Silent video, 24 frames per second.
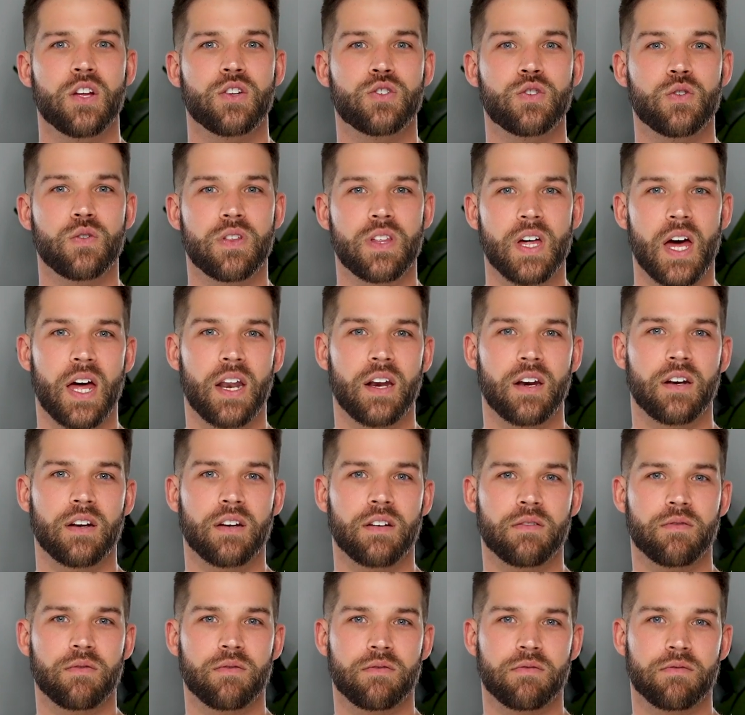to then
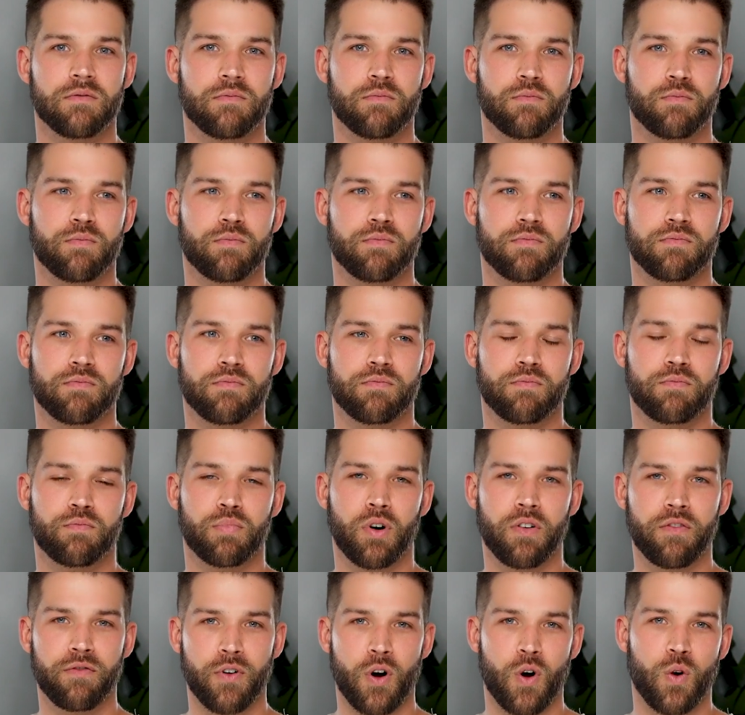
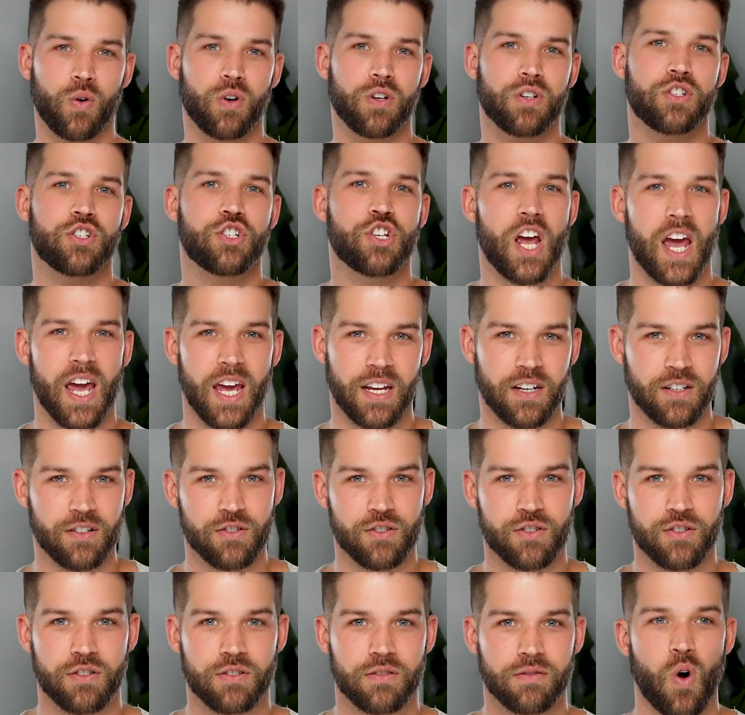provoke
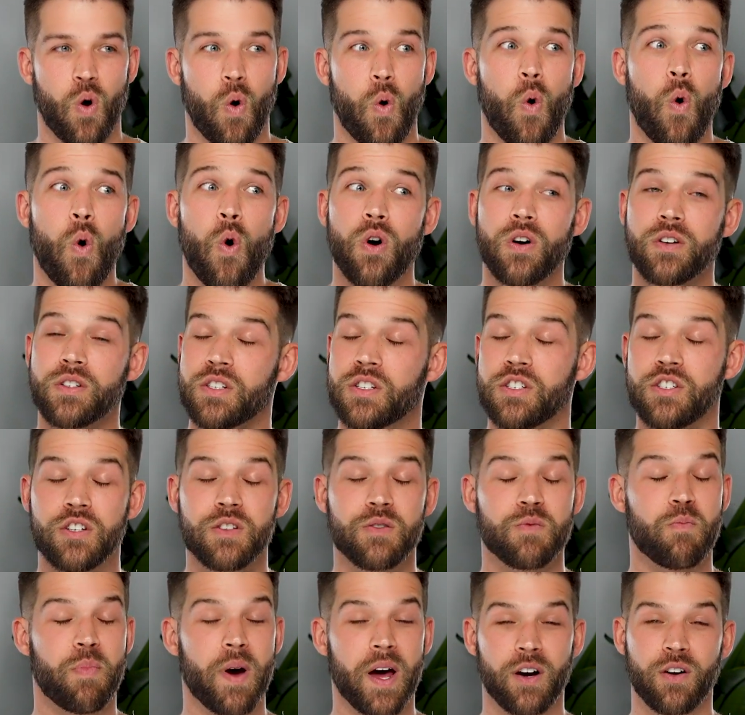change or to
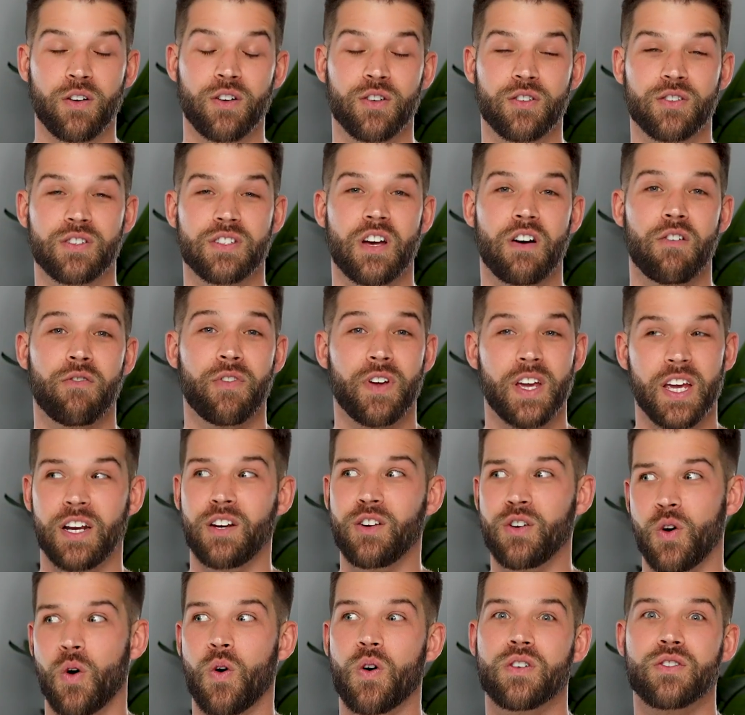just better yourself in
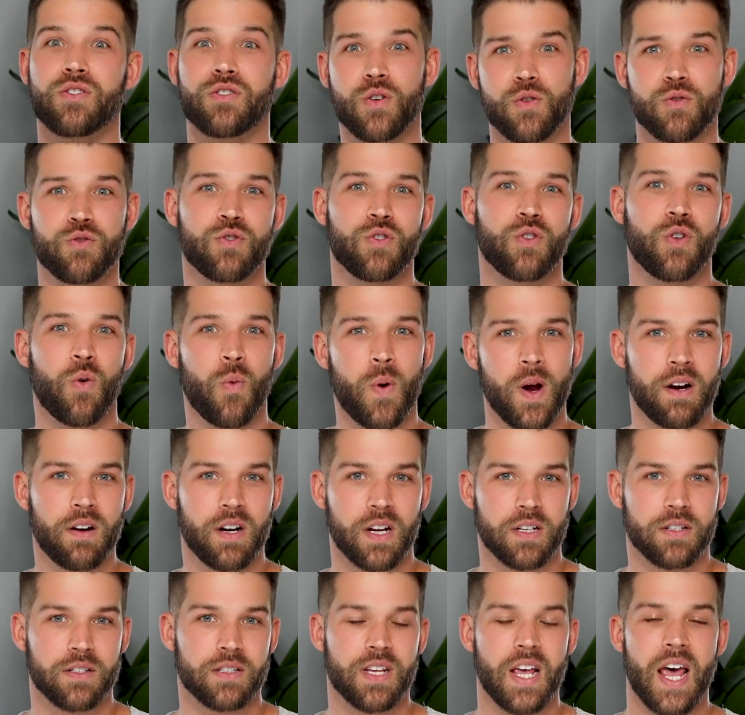your social
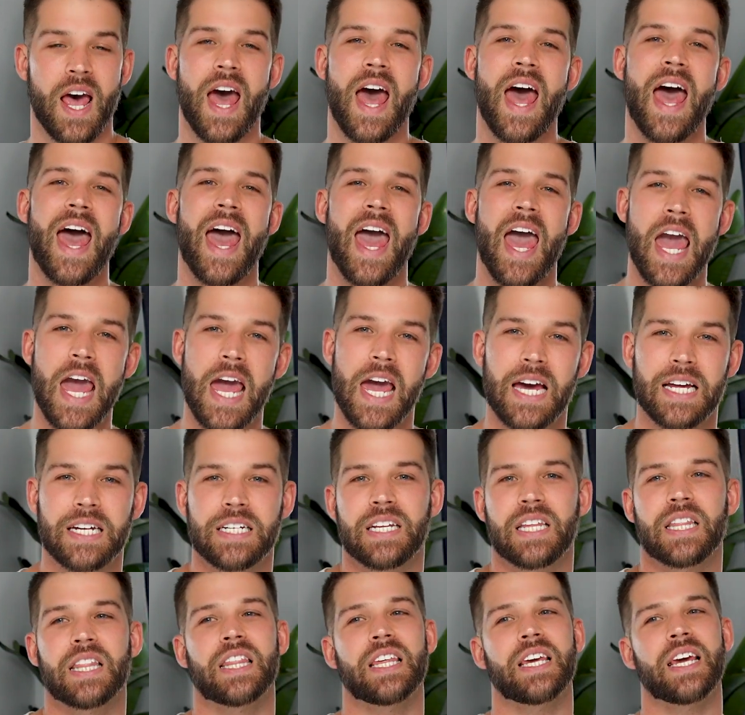awareness. And
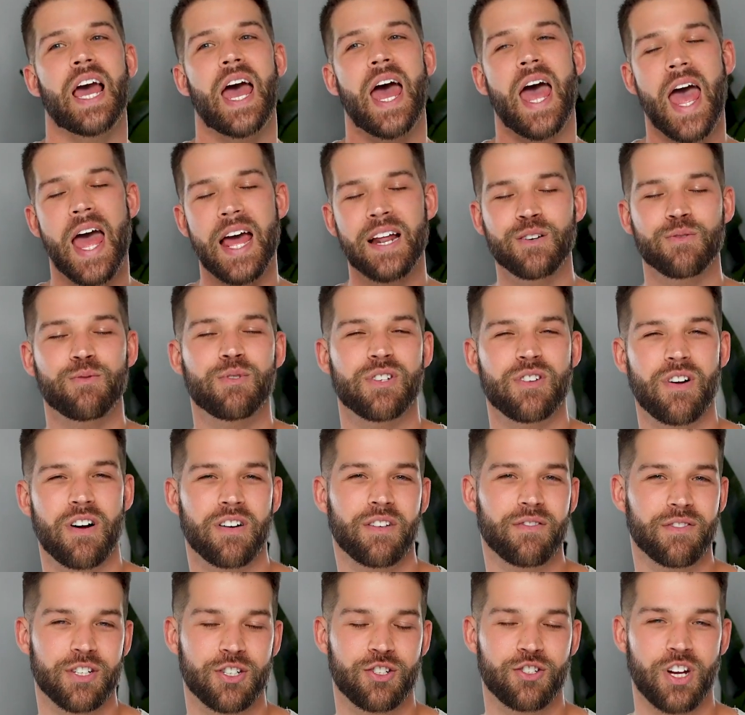the end result
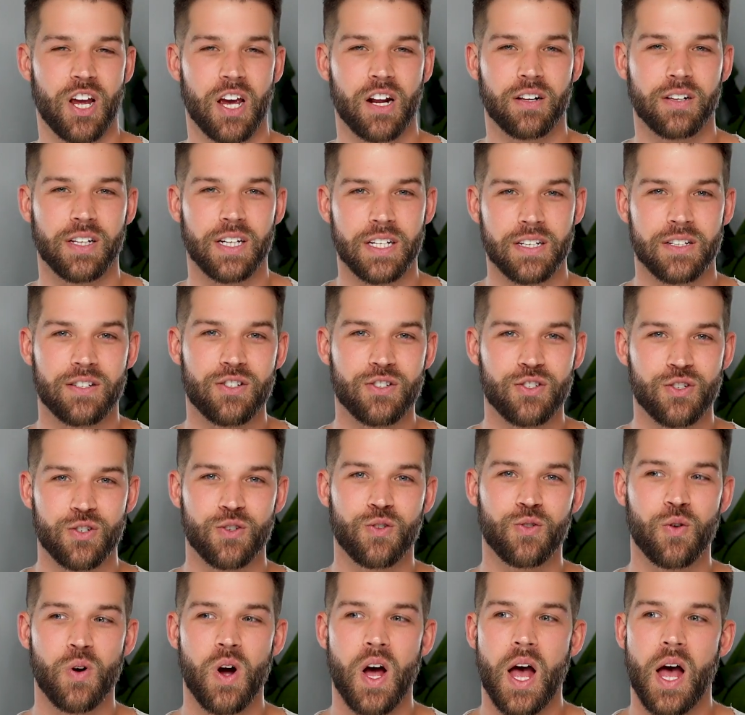of this channel is
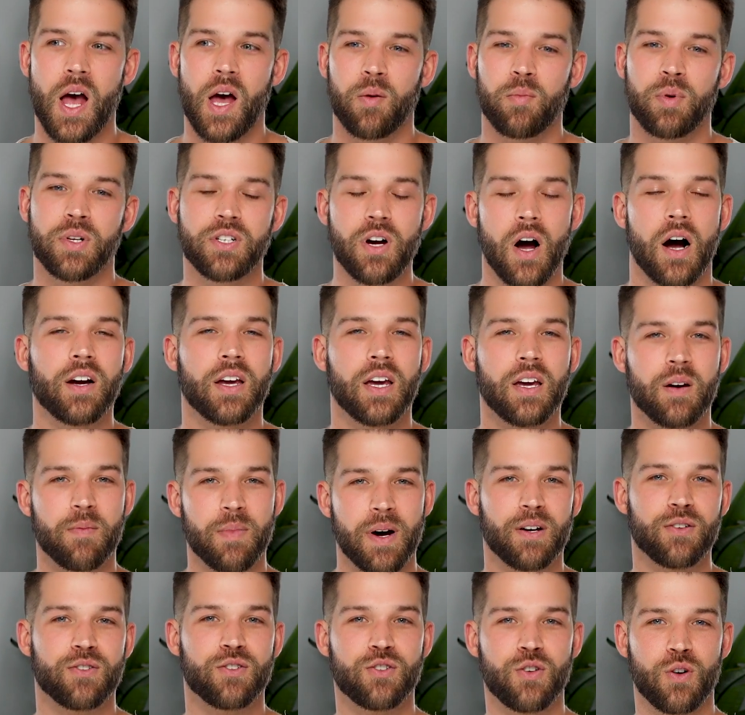to be talking
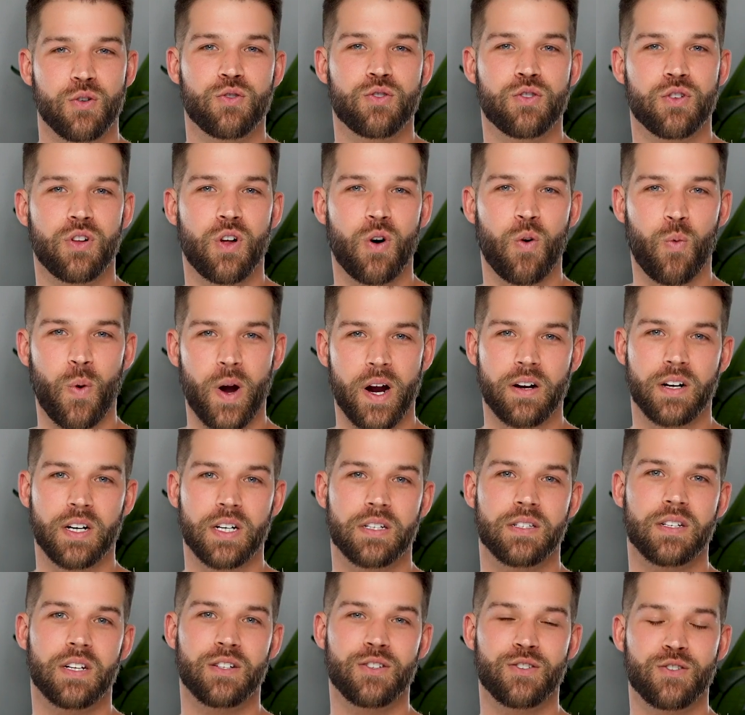about social
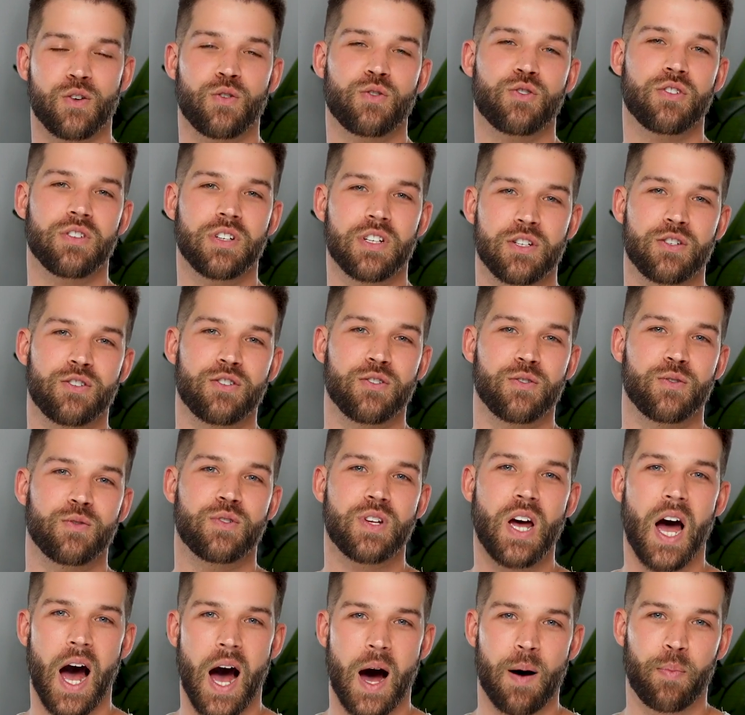awareness and social issue
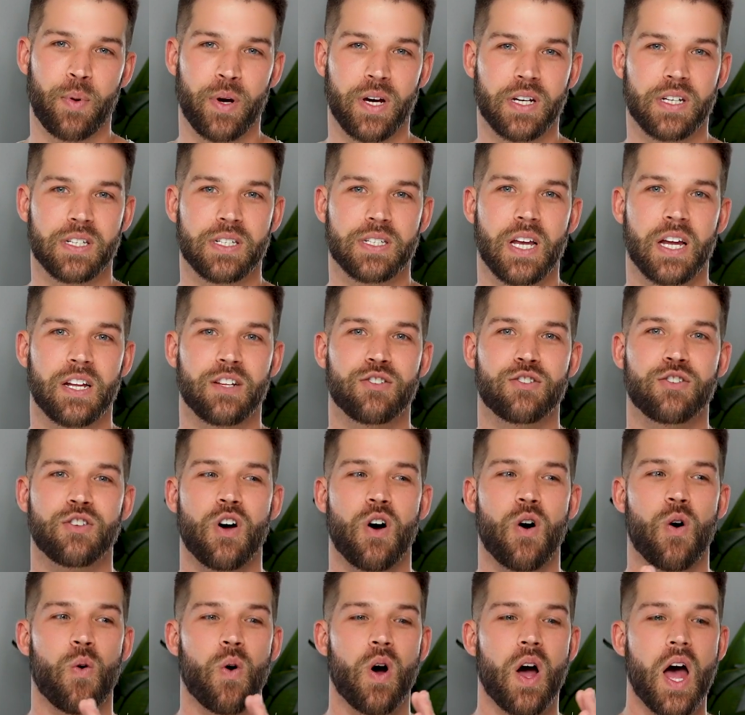topics. And
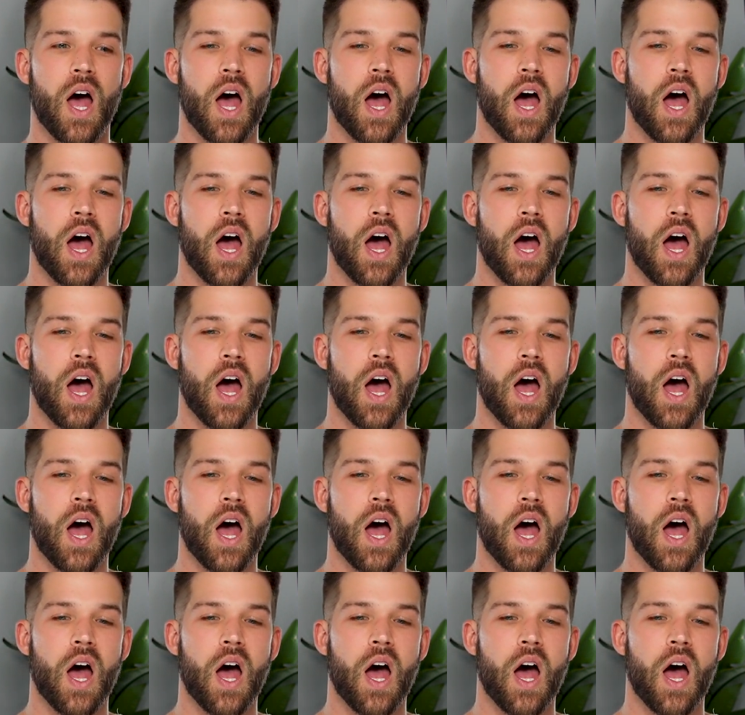so